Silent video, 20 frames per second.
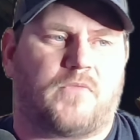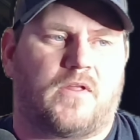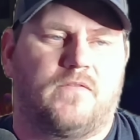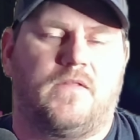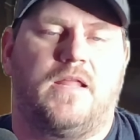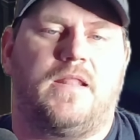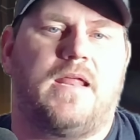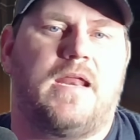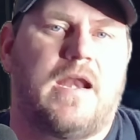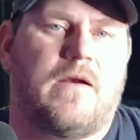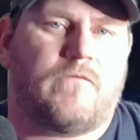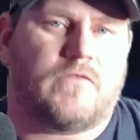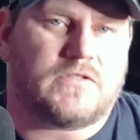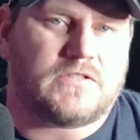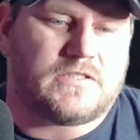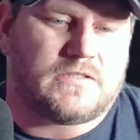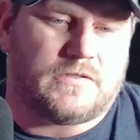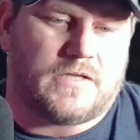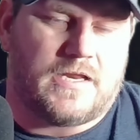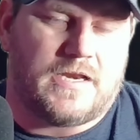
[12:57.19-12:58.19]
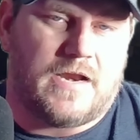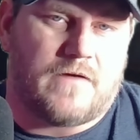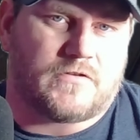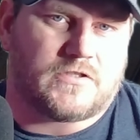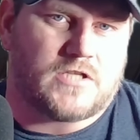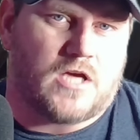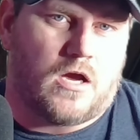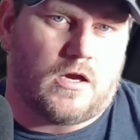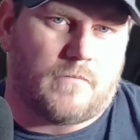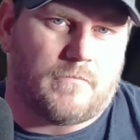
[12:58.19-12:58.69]
they, they never they never
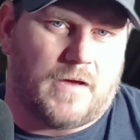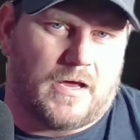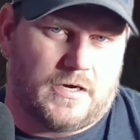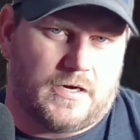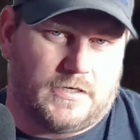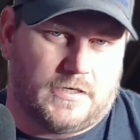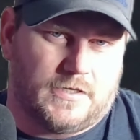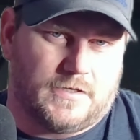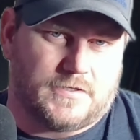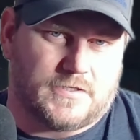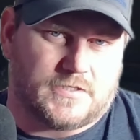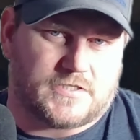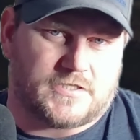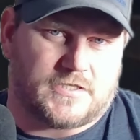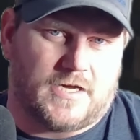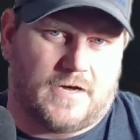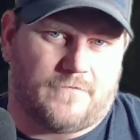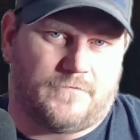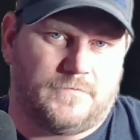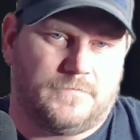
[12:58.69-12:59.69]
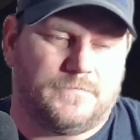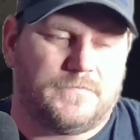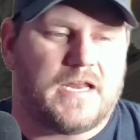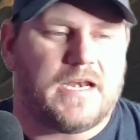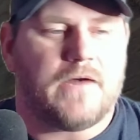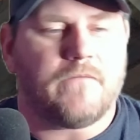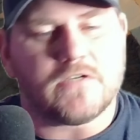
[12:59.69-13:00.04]
talk about any of this stuff. They